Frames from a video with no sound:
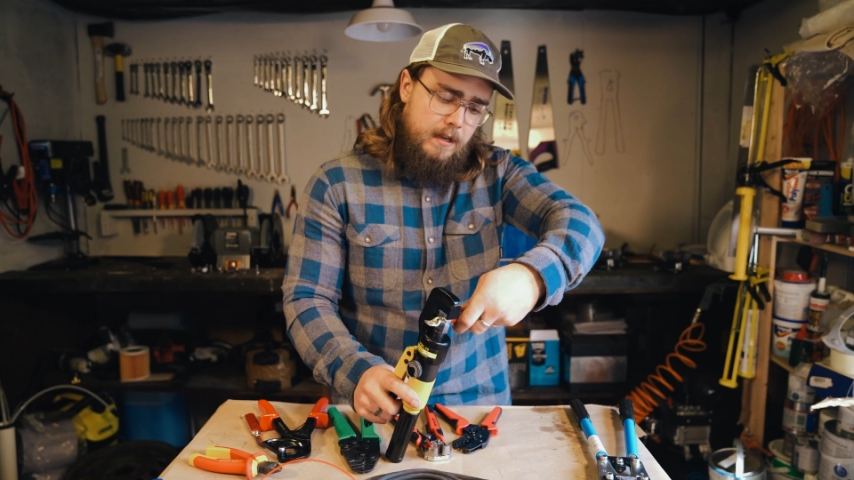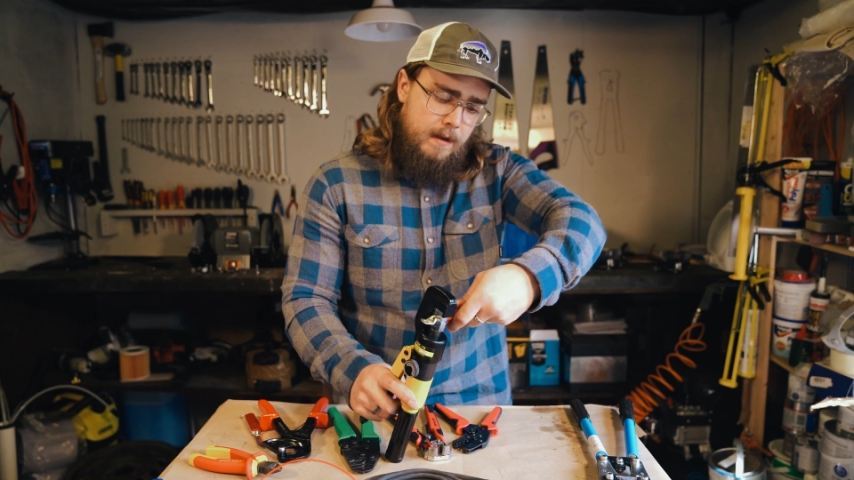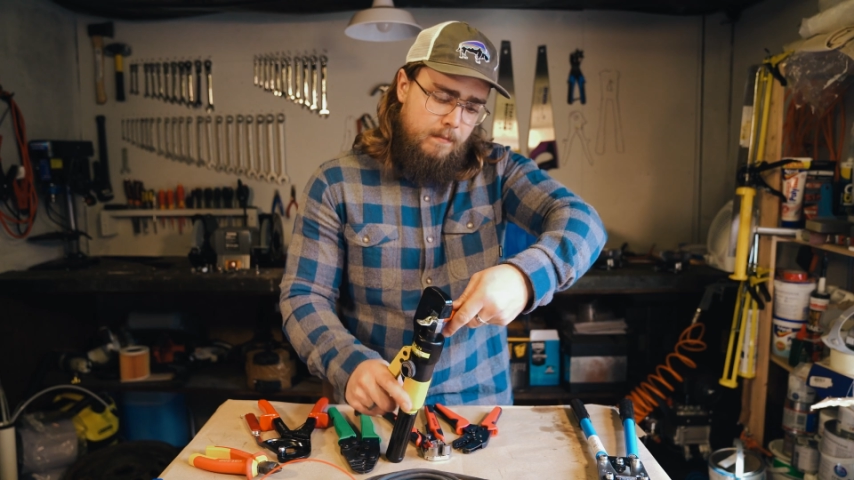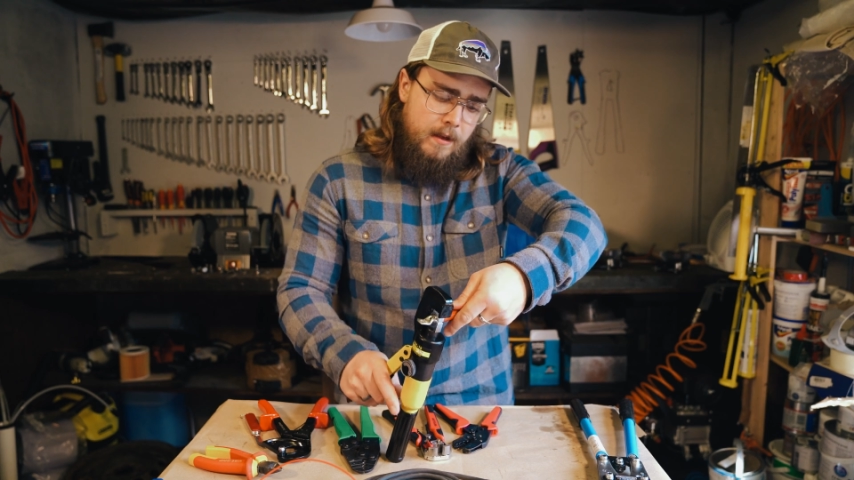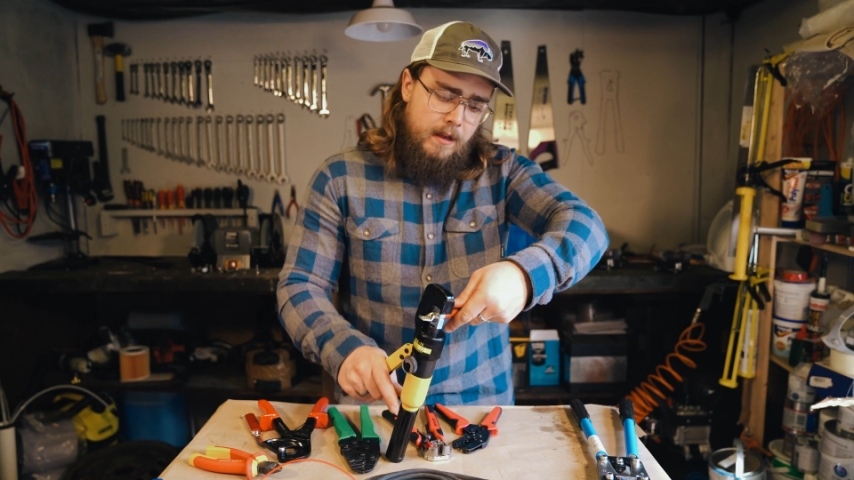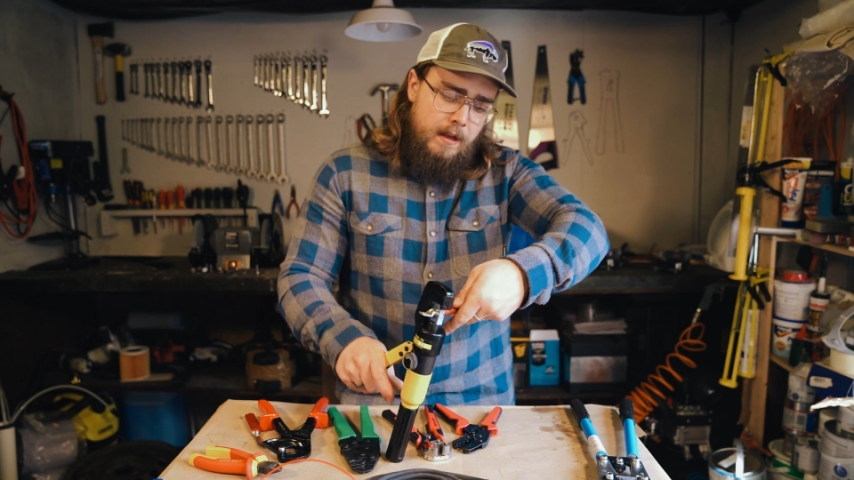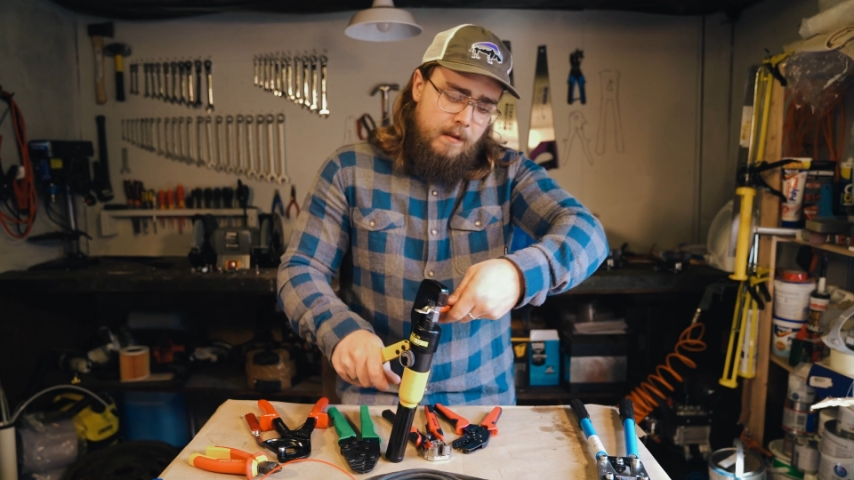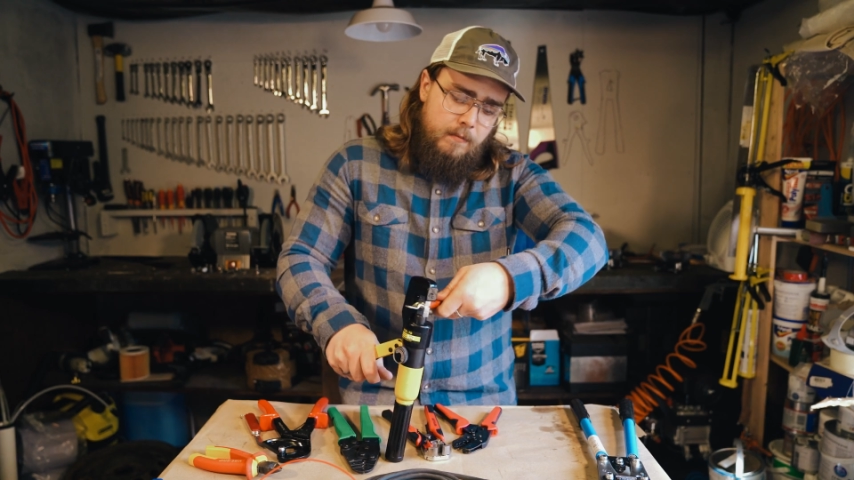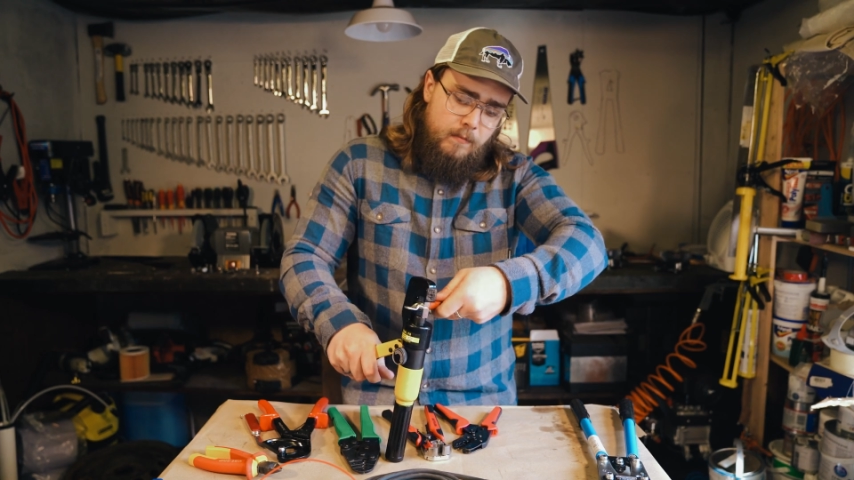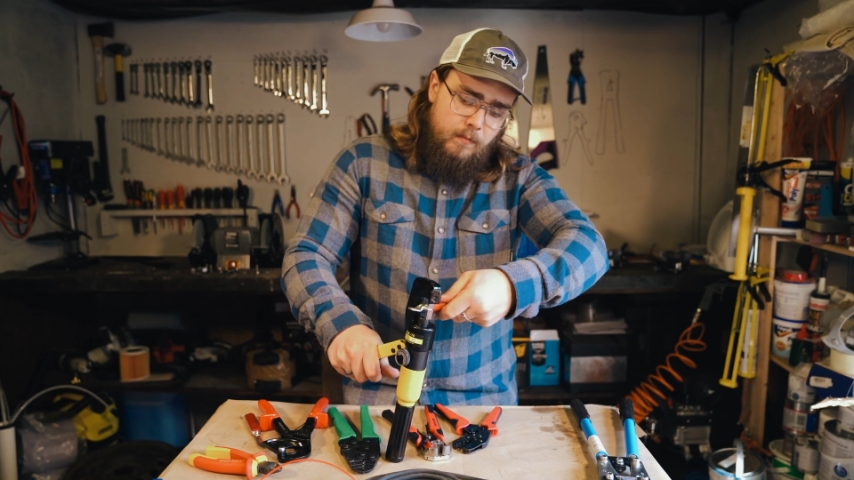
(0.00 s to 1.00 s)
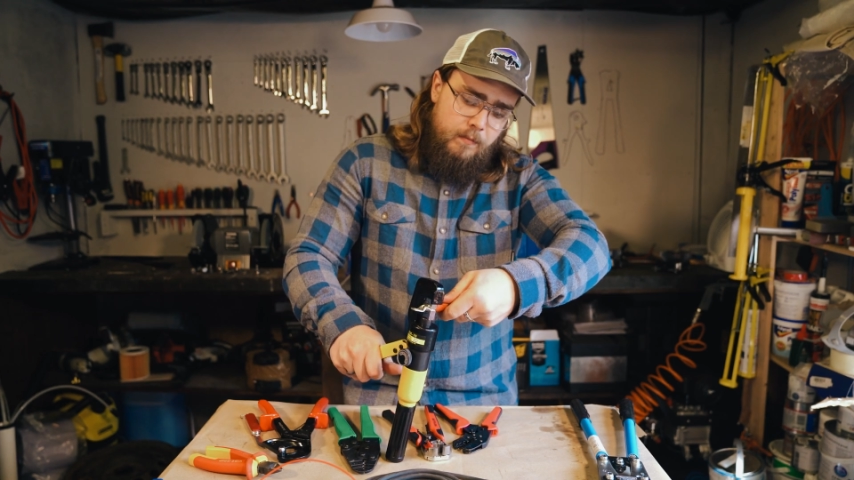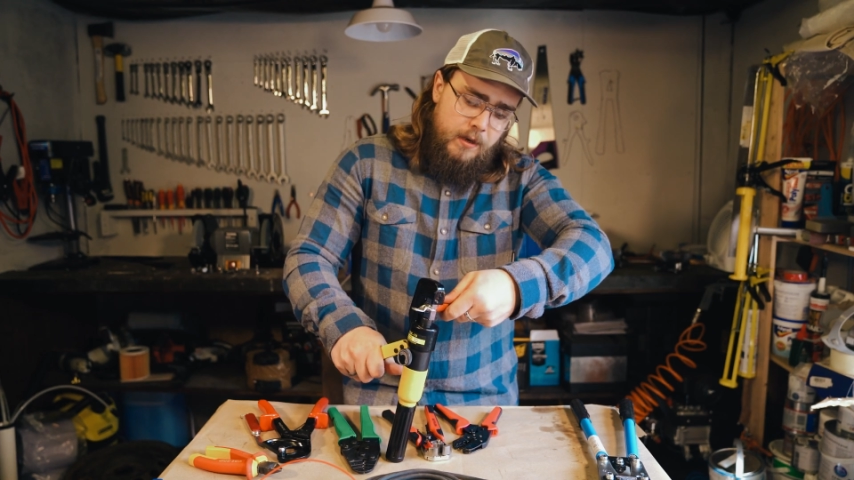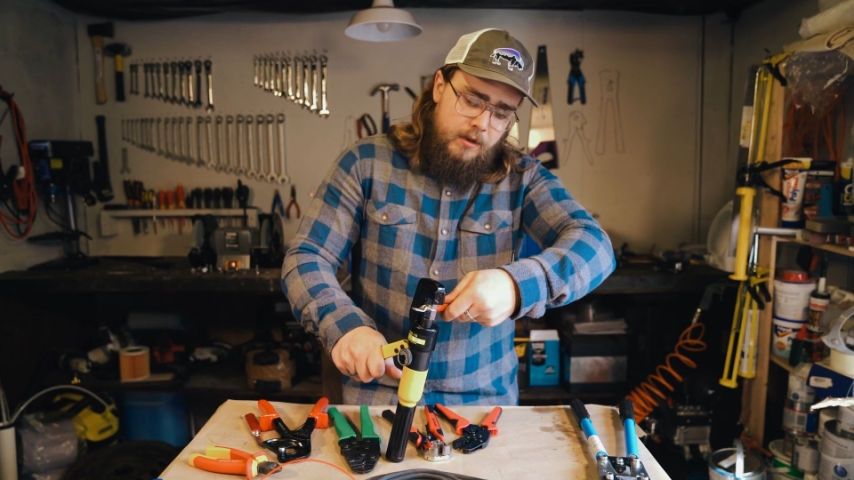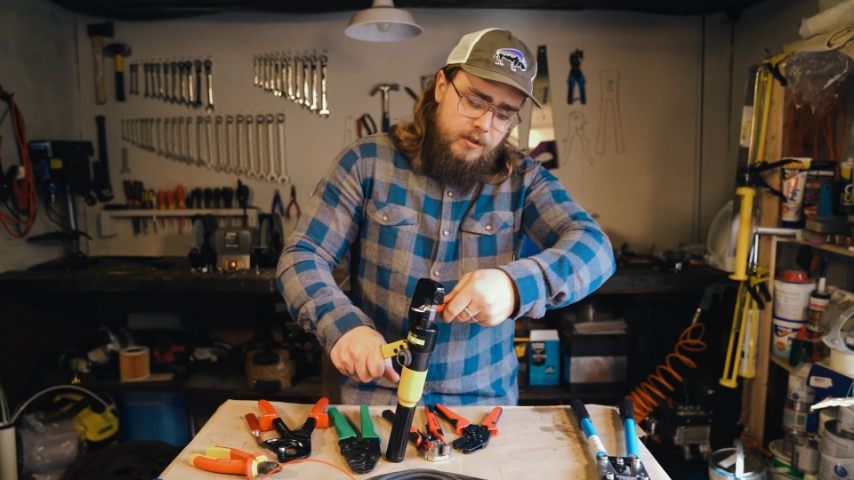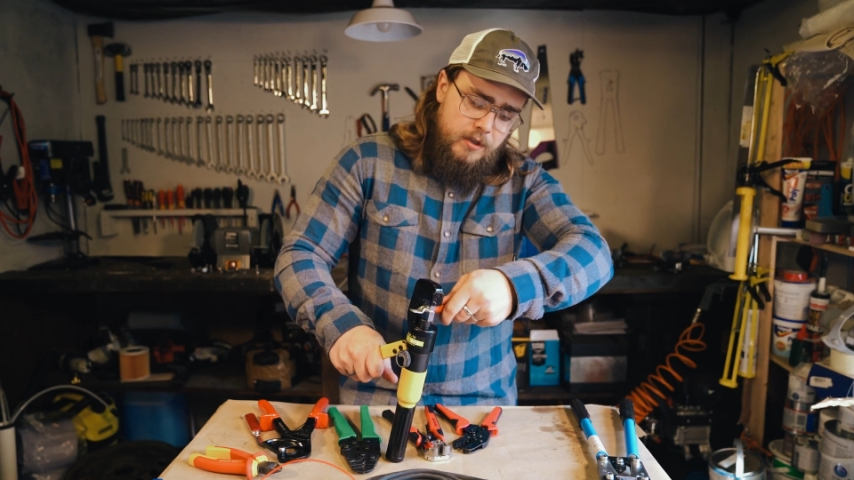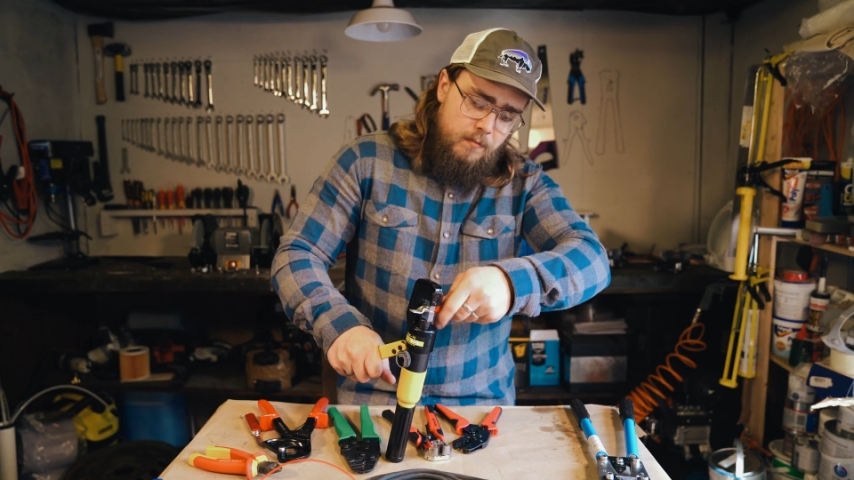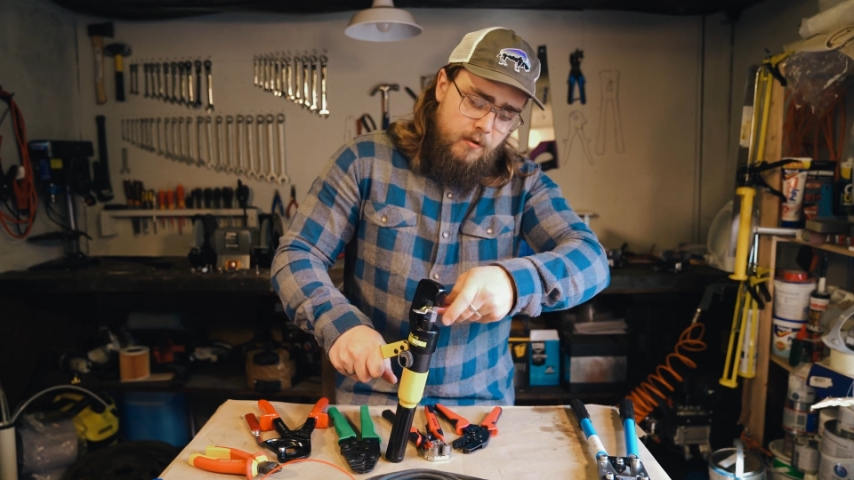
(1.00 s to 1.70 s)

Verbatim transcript: Um, because you're